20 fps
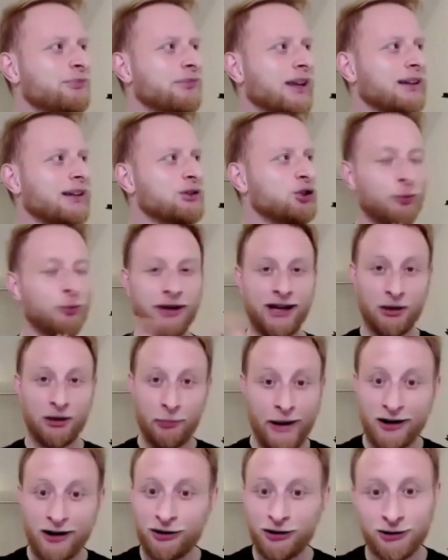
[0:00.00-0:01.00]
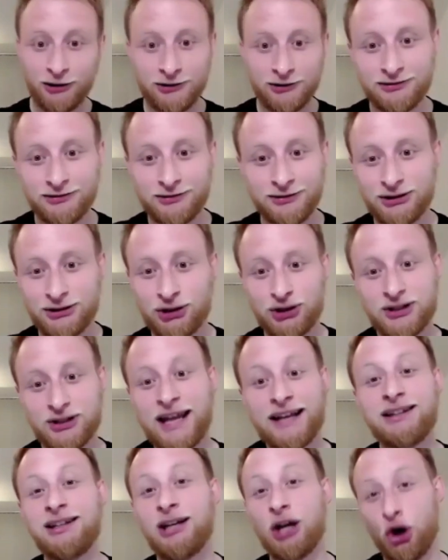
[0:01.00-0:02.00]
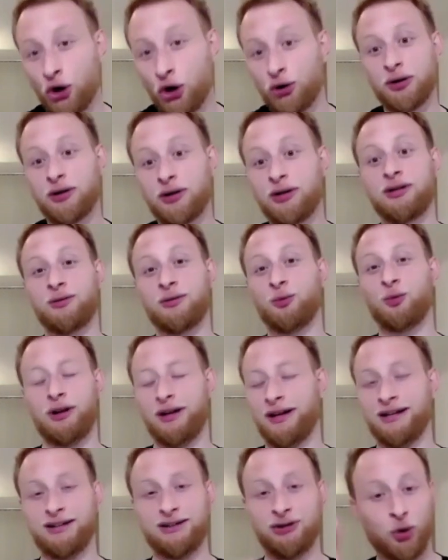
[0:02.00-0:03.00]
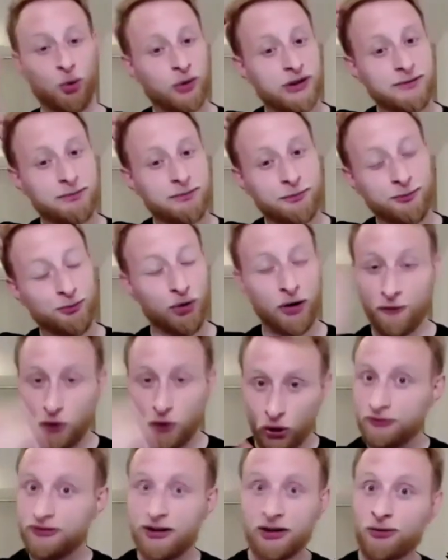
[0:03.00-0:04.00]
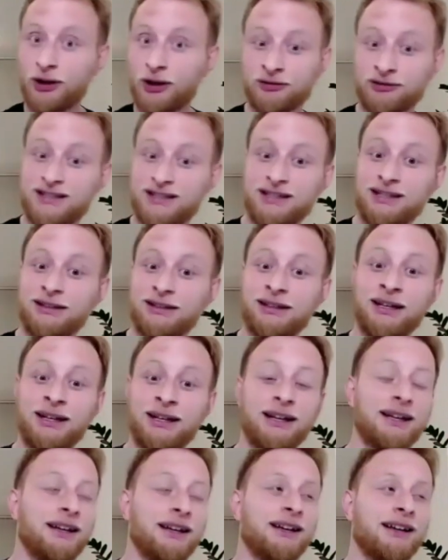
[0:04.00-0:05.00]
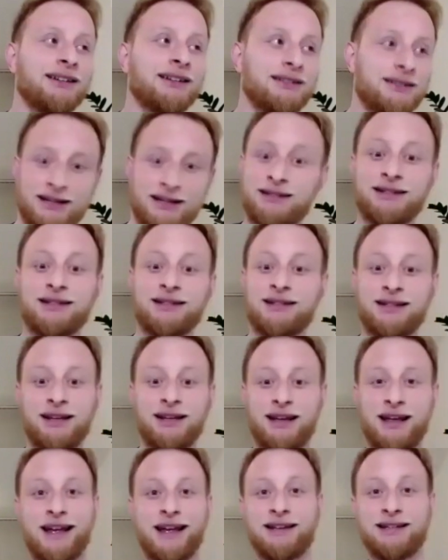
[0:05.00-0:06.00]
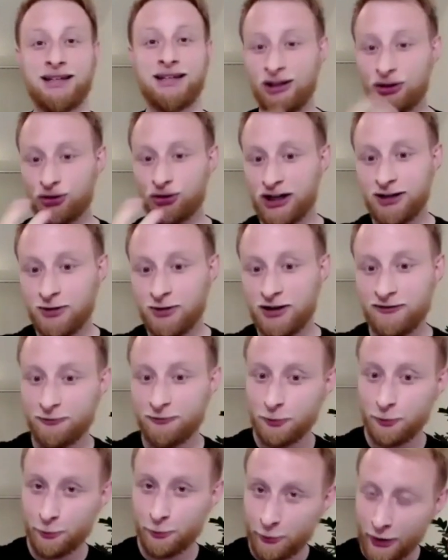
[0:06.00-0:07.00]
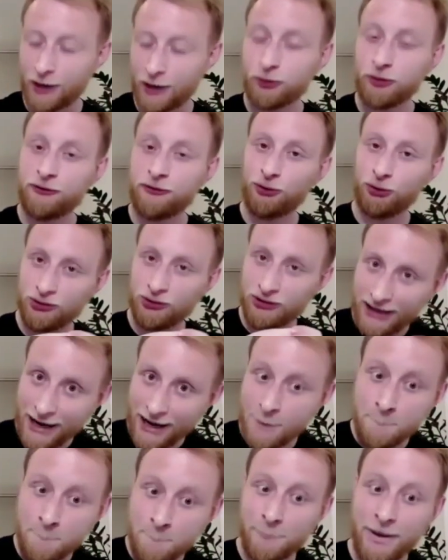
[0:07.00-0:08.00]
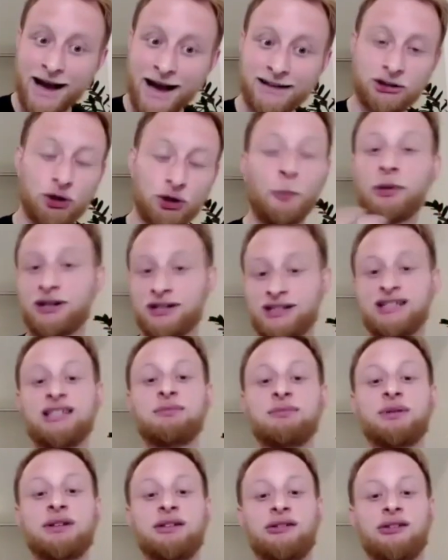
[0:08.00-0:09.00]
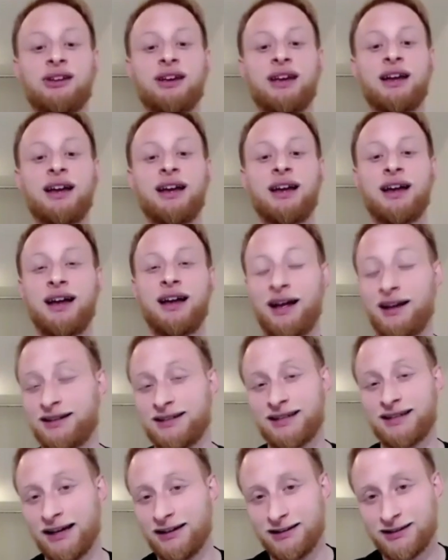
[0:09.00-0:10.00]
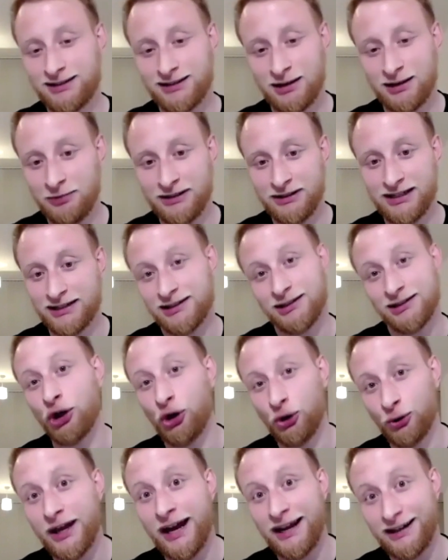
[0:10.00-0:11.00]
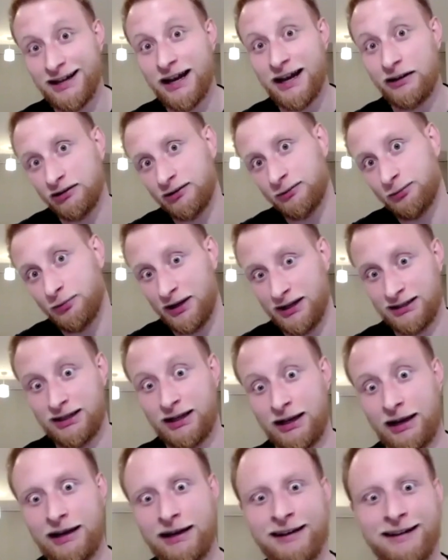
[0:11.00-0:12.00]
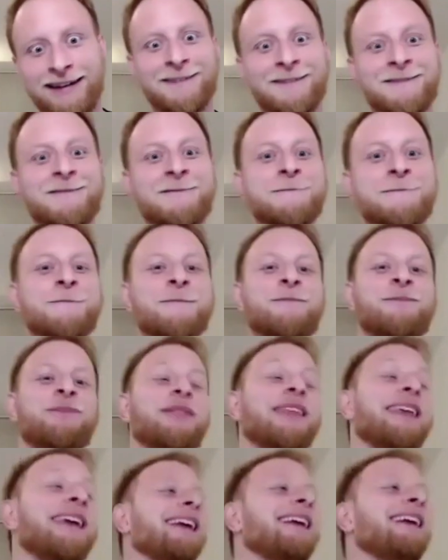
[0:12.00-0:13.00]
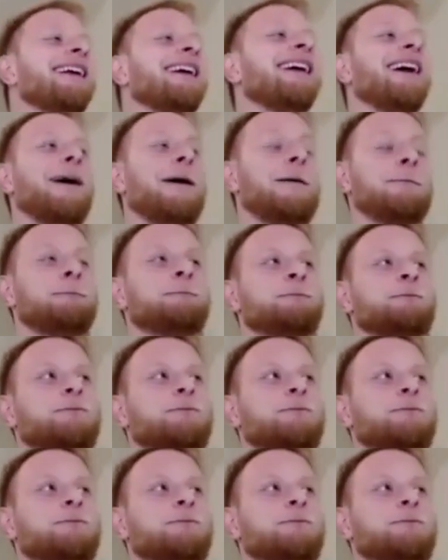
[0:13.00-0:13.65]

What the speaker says: To make a parallel, just like the Earth has always revolved around the sun, dance has an incredibly powerful impact on participants. Science simply doesn't know that yet, basically. On